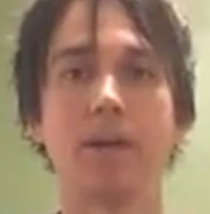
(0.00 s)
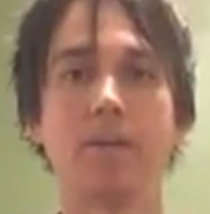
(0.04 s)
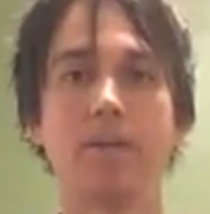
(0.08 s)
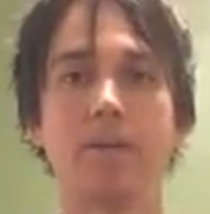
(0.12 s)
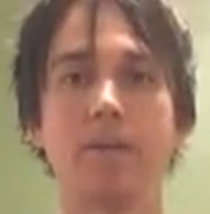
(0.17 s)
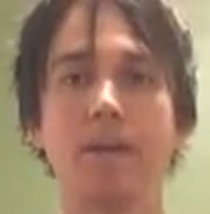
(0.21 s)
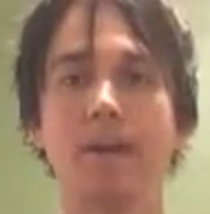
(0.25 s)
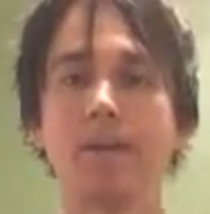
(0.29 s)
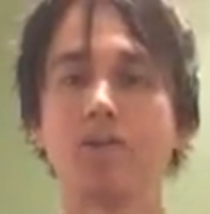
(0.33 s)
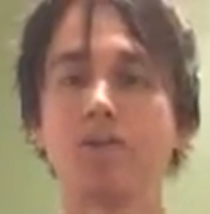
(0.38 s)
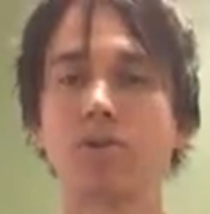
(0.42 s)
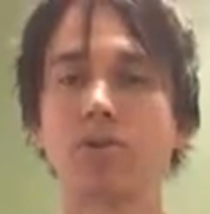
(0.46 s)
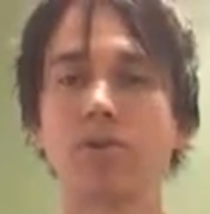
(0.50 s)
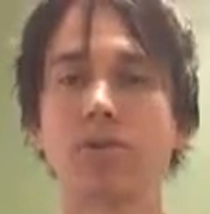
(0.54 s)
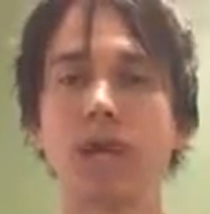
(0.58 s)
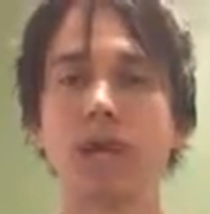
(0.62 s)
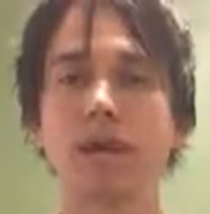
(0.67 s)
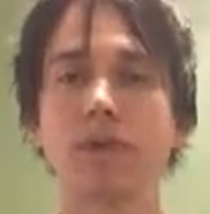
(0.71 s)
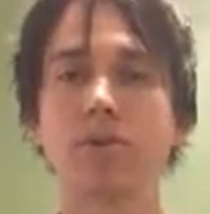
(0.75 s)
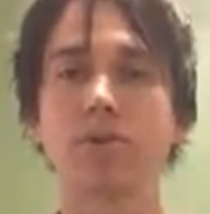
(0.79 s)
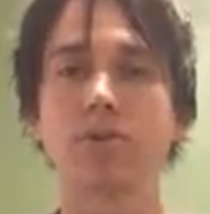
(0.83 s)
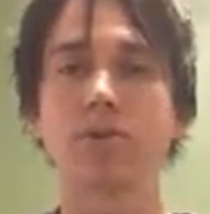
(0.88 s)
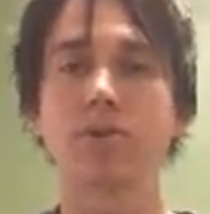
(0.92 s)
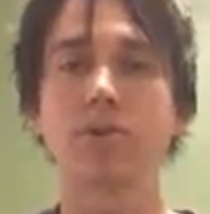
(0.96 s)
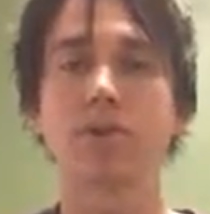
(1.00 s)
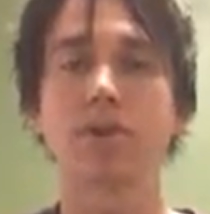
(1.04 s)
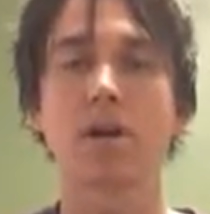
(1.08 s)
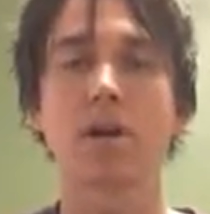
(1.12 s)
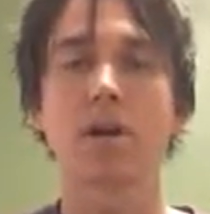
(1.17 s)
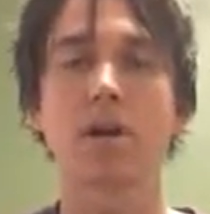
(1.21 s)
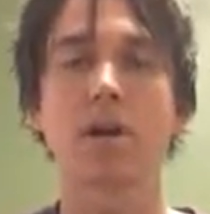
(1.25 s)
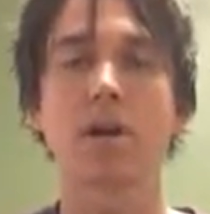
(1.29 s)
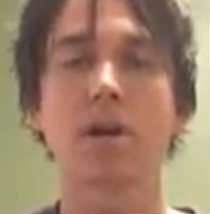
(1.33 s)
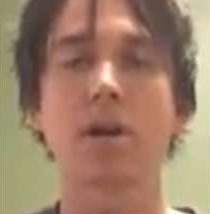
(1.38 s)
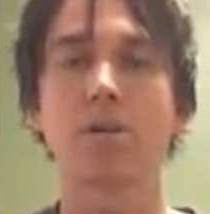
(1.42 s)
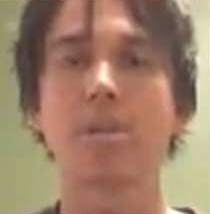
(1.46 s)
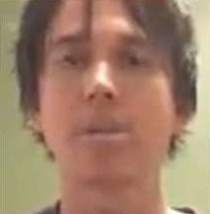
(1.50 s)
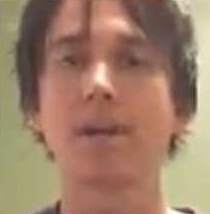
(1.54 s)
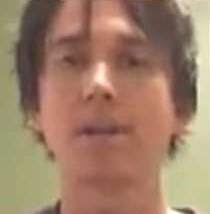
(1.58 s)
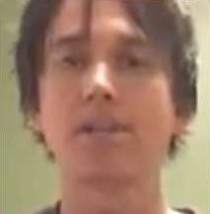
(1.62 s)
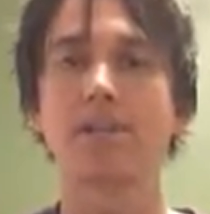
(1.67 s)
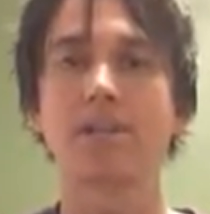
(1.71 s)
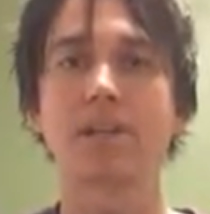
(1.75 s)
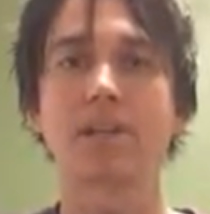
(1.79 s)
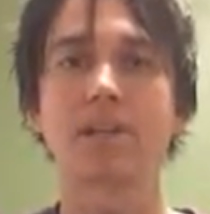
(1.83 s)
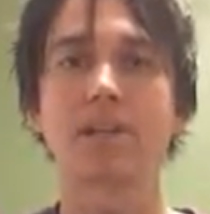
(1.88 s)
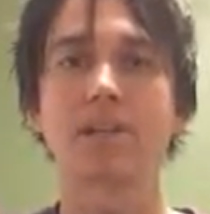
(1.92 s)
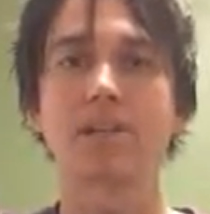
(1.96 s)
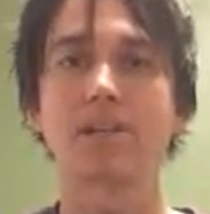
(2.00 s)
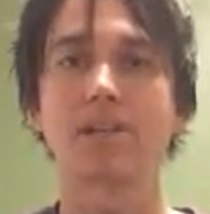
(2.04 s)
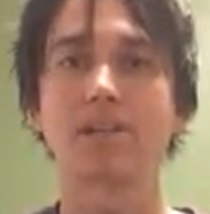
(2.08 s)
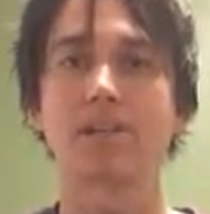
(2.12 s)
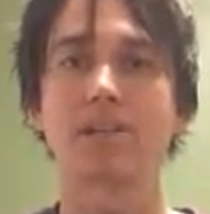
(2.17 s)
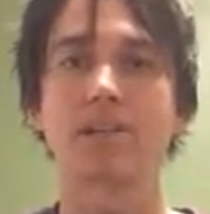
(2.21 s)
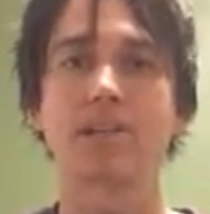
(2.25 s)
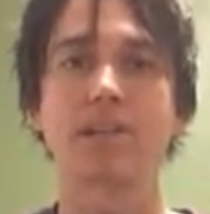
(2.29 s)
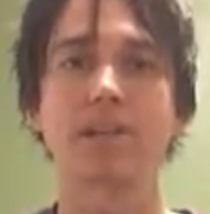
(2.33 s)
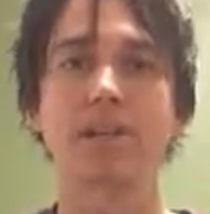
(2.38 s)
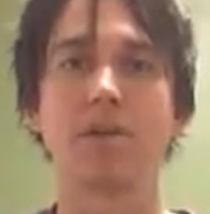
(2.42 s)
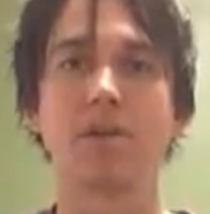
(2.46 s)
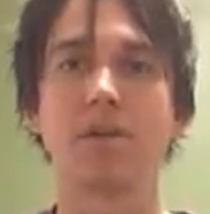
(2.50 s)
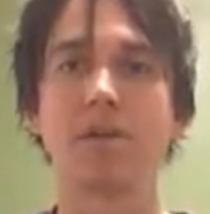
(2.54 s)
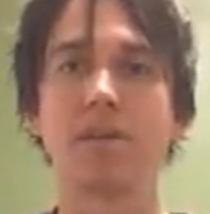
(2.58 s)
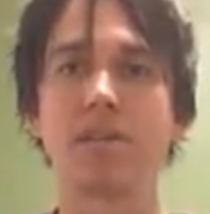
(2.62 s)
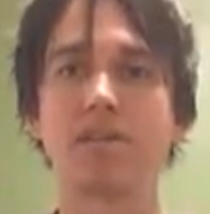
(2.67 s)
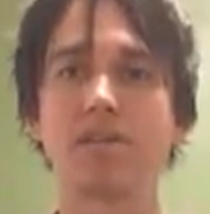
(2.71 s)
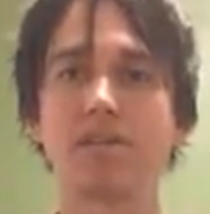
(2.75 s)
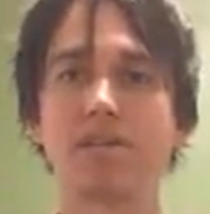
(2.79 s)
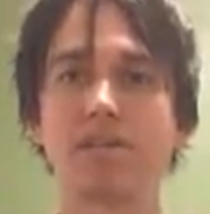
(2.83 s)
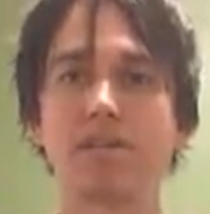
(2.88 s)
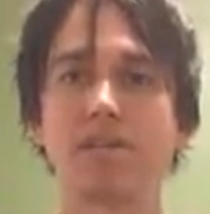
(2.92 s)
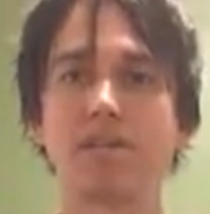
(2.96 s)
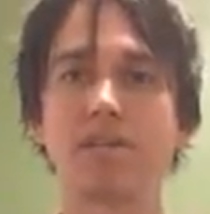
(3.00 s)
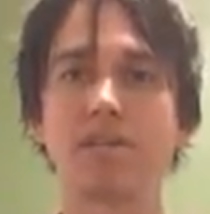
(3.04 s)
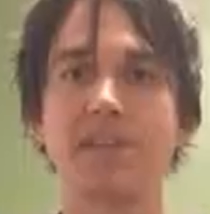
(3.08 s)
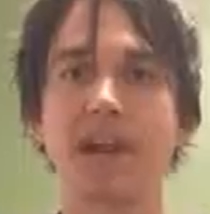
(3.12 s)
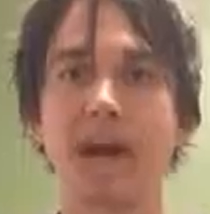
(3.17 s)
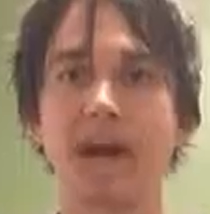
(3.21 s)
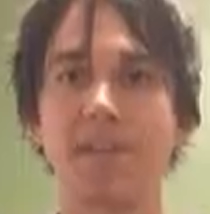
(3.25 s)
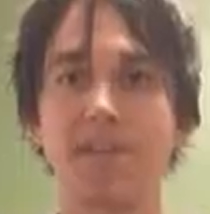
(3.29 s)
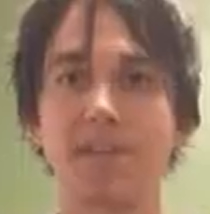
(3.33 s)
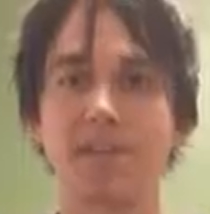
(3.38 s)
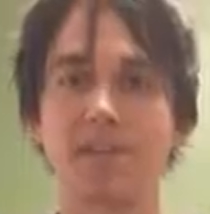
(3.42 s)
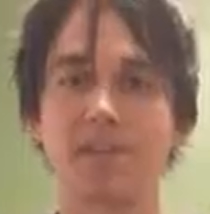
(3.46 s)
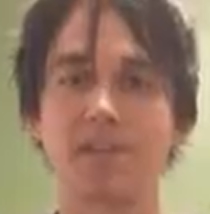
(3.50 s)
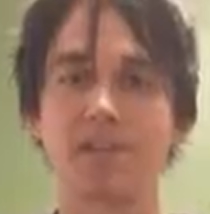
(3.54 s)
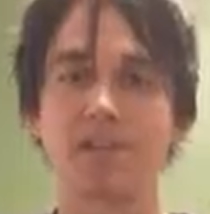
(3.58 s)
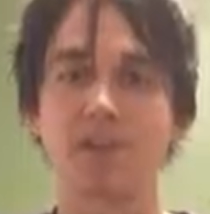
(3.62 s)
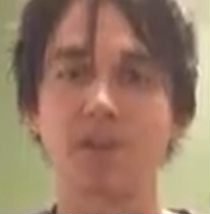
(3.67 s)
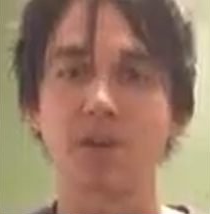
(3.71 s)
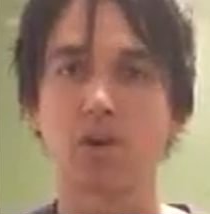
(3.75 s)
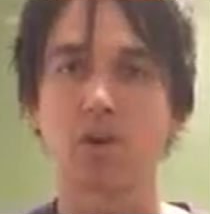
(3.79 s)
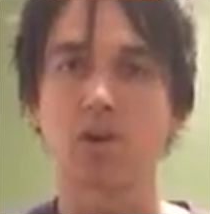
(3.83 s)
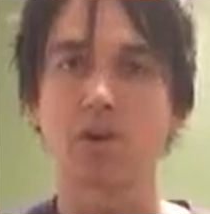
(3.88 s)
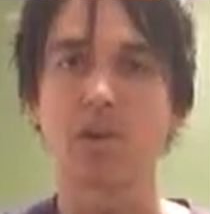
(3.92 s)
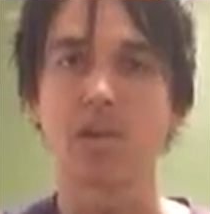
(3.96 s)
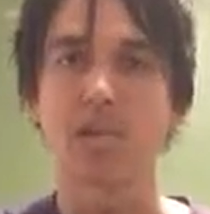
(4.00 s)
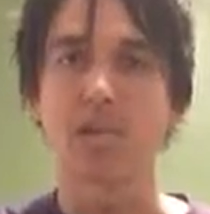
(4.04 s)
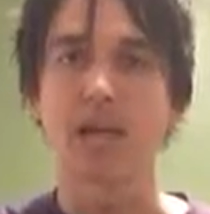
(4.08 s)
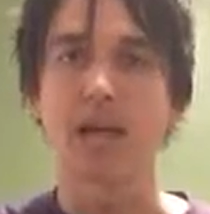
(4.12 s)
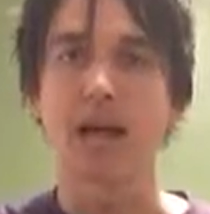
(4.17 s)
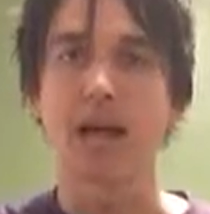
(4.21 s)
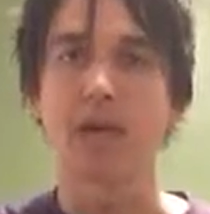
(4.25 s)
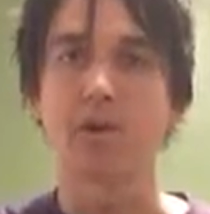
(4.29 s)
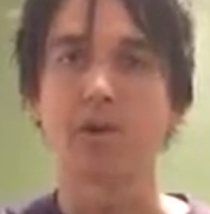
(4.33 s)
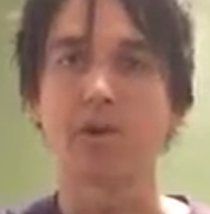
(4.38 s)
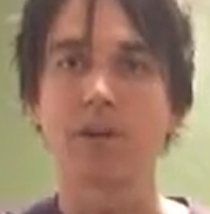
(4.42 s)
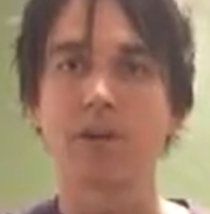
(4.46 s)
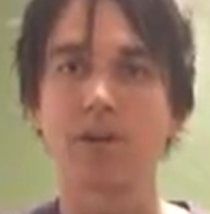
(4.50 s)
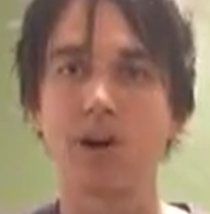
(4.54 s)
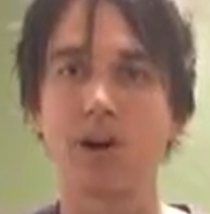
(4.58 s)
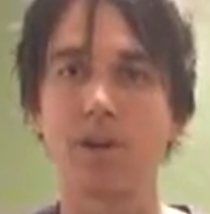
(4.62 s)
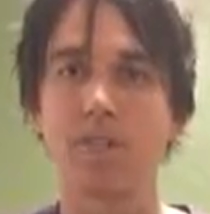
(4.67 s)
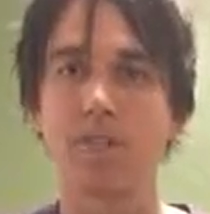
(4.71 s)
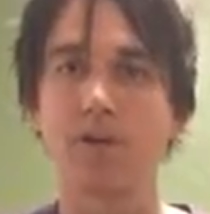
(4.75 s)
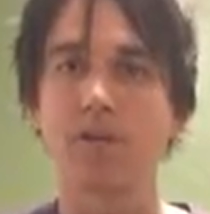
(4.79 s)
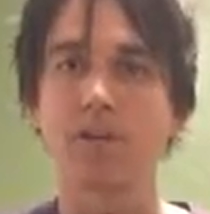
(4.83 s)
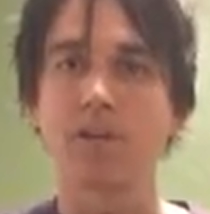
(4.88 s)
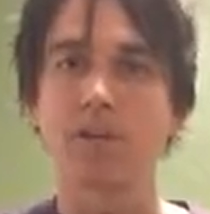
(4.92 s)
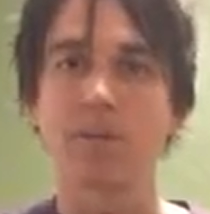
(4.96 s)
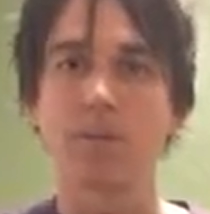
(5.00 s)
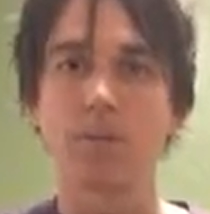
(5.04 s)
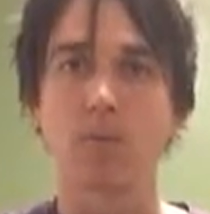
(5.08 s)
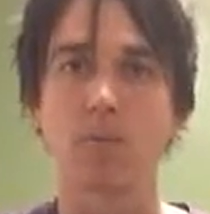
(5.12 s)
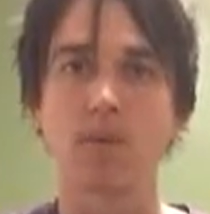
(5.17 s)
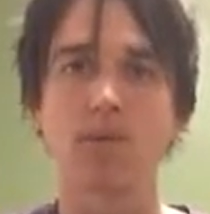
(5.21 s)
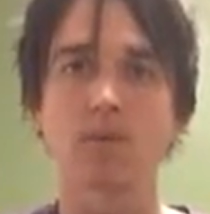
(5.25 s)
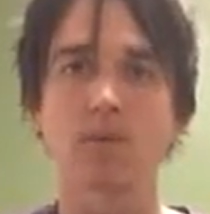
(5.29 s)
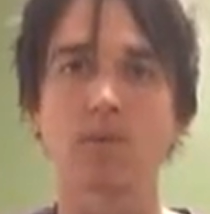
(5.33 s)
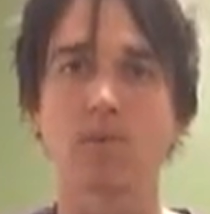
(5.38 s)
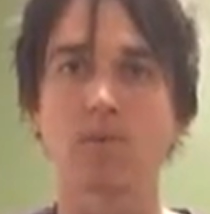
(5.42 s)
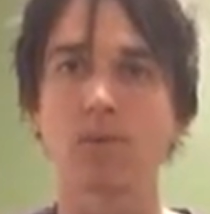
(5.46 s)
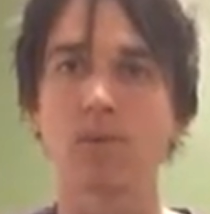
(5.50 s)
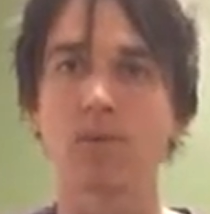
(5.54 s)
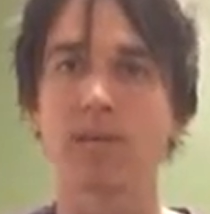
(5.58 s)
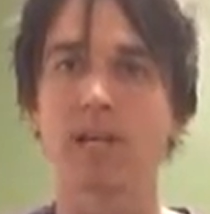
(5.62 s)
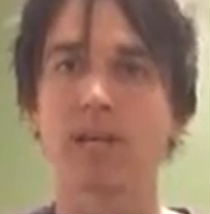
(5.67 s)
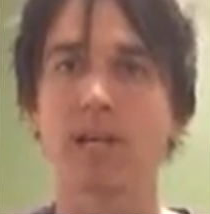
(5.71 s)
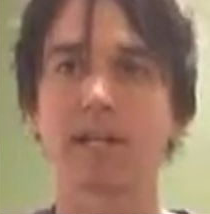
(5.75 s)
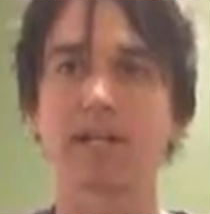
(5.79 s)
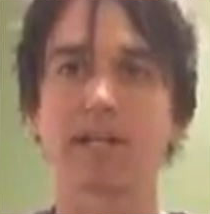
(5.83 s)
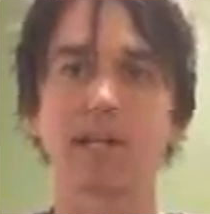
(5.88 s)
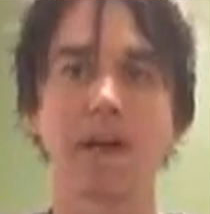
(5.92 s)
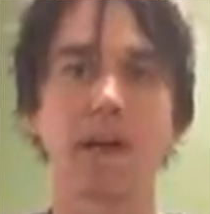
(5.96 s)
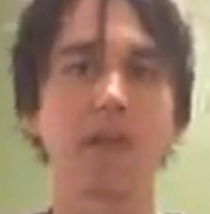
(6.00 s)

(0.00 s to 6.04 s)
Major scales are basically just a series of steps. It's a certain sound in our music and Western music.